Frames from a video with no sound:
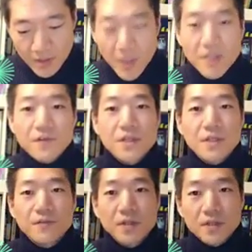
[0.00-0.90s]
But if you
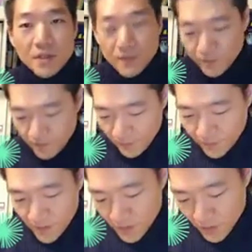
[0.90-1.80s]

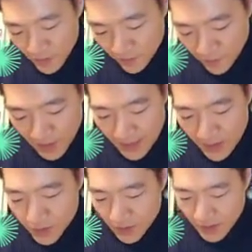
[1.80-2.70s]
get
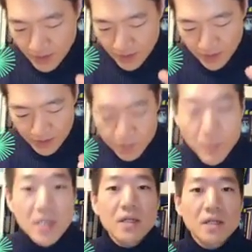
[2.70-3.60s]
into the
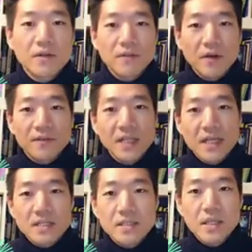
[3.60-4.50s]
spirit of
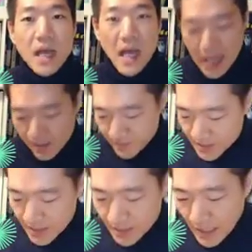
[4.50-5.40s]
this, I'm
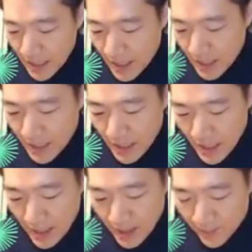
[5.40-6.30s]
seeing
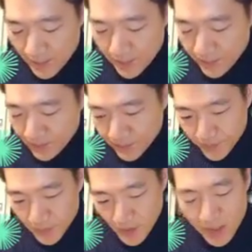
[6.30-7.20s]

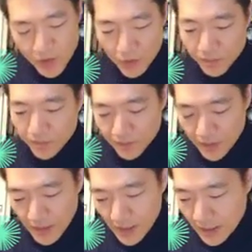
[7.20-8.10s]
not you,
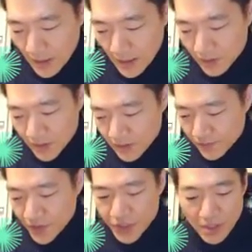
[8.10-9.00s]
and I'll just
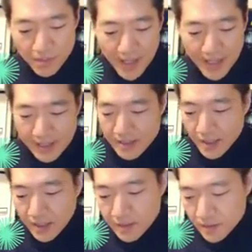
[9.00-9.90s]
share my
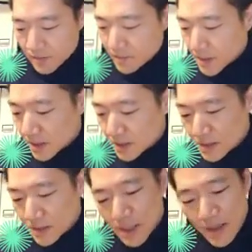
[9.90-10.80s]
insight, because